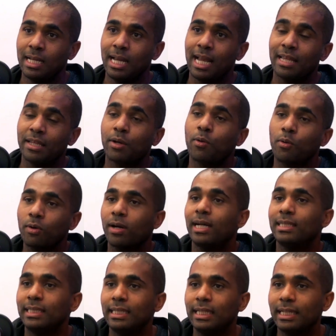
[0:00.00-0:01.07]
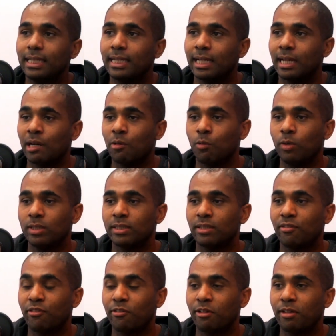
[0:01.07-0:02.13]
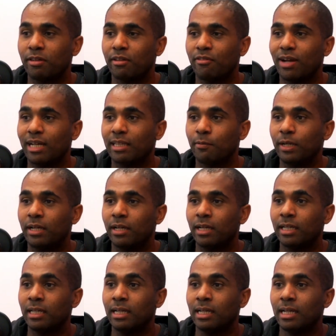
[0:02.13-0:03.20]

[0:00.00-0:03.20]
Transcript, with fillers: And the core idea there was the fact that we could,